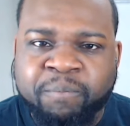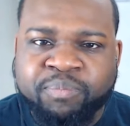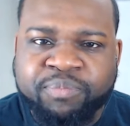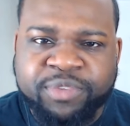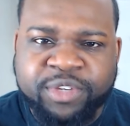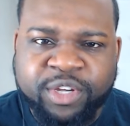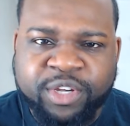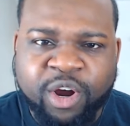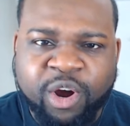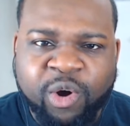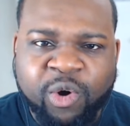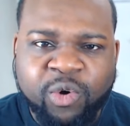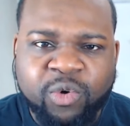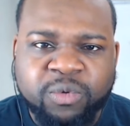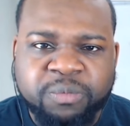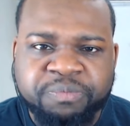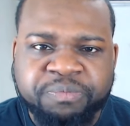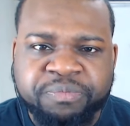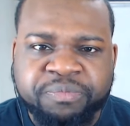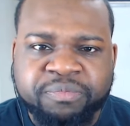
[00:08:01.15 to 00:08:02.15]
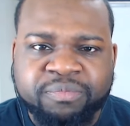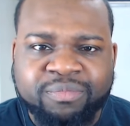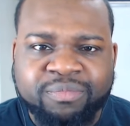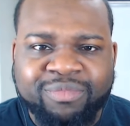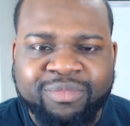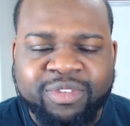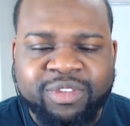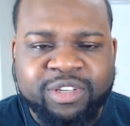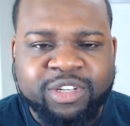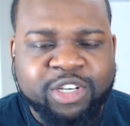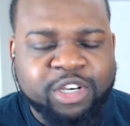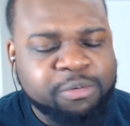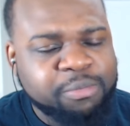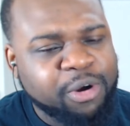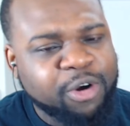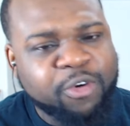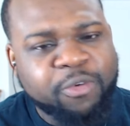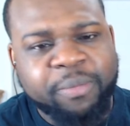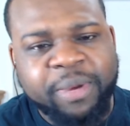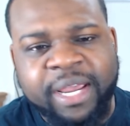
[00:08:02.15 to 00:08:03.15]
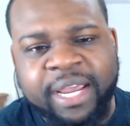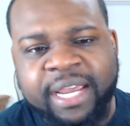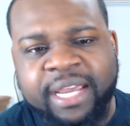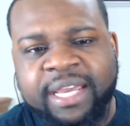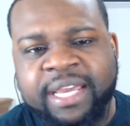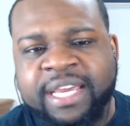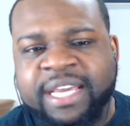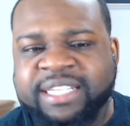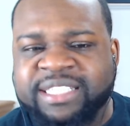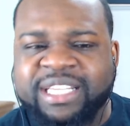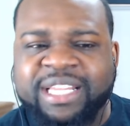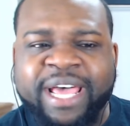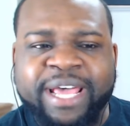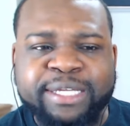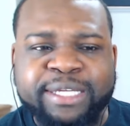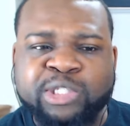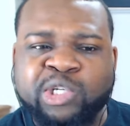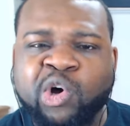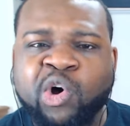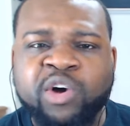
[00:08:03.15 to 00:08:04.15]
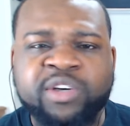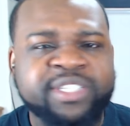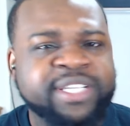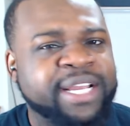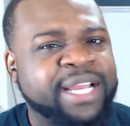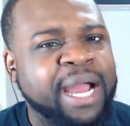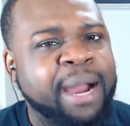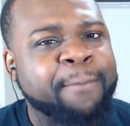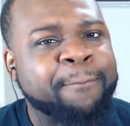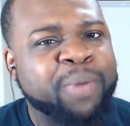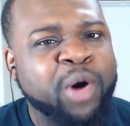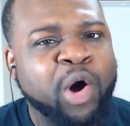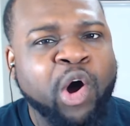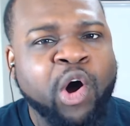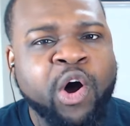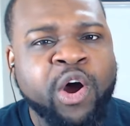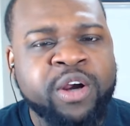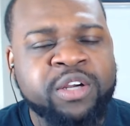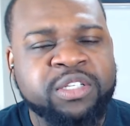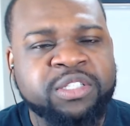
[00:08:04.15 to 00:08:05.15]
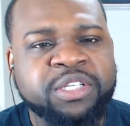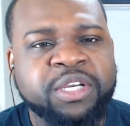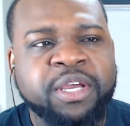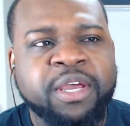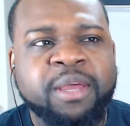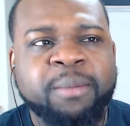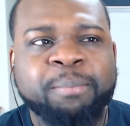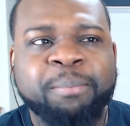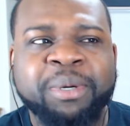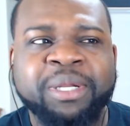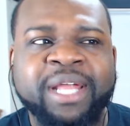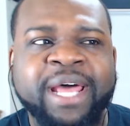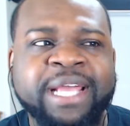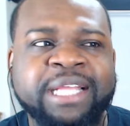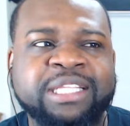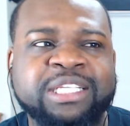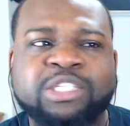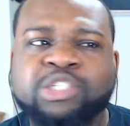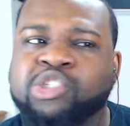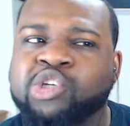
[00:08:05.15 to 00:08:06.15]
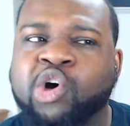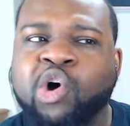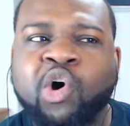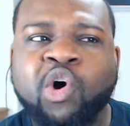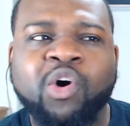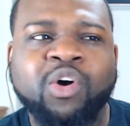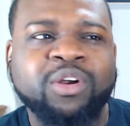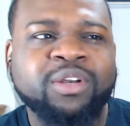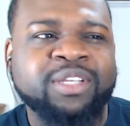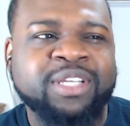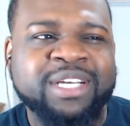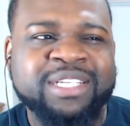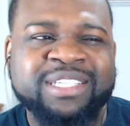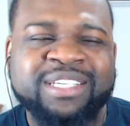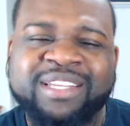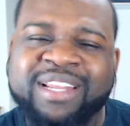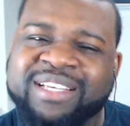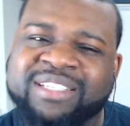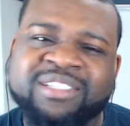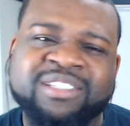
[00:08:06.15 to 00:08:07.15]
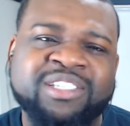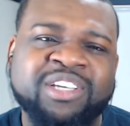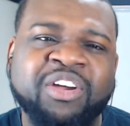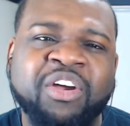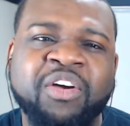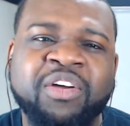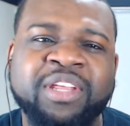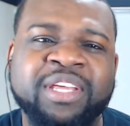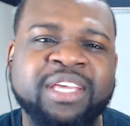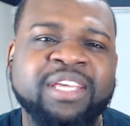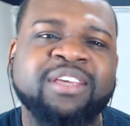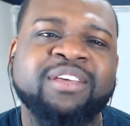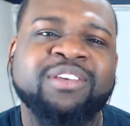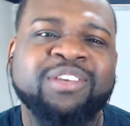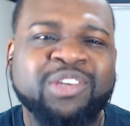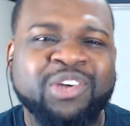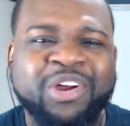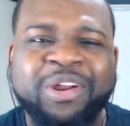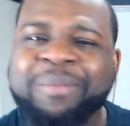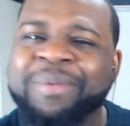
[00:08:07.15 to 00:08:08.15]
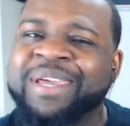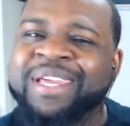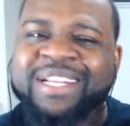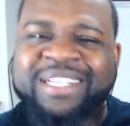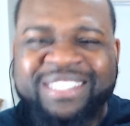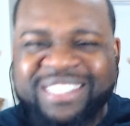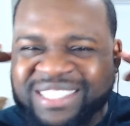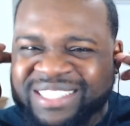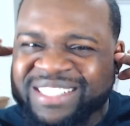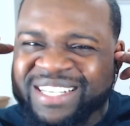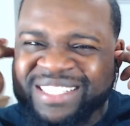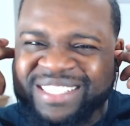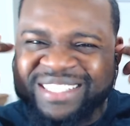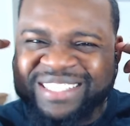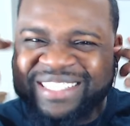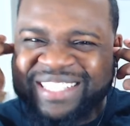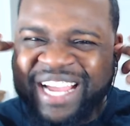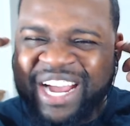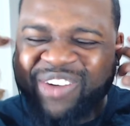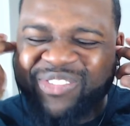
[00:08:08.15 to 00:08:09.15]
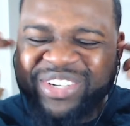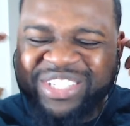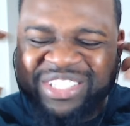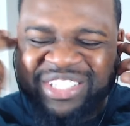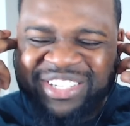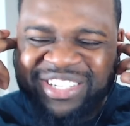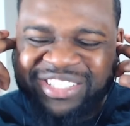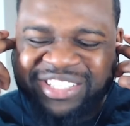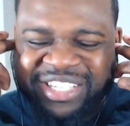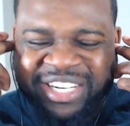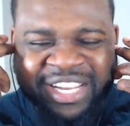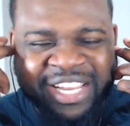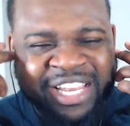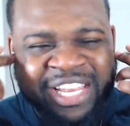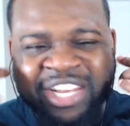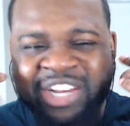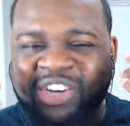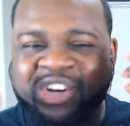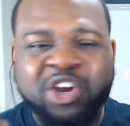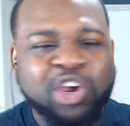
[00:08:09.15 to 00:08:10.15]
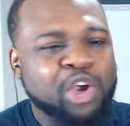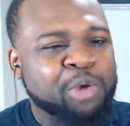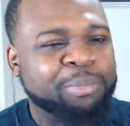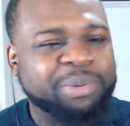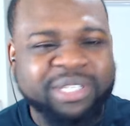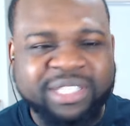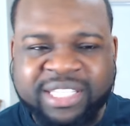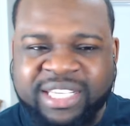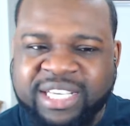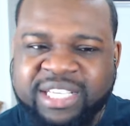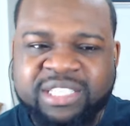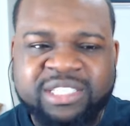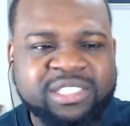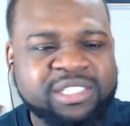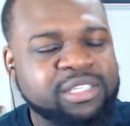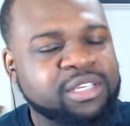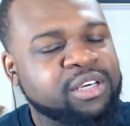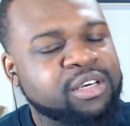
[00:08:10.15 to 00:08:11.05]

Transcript: You know? Come on, man. It's a lot of songs that got bars, but like the song doesn't necessarily, you know what I mean? It just doesn't sound as good to the ear. But this,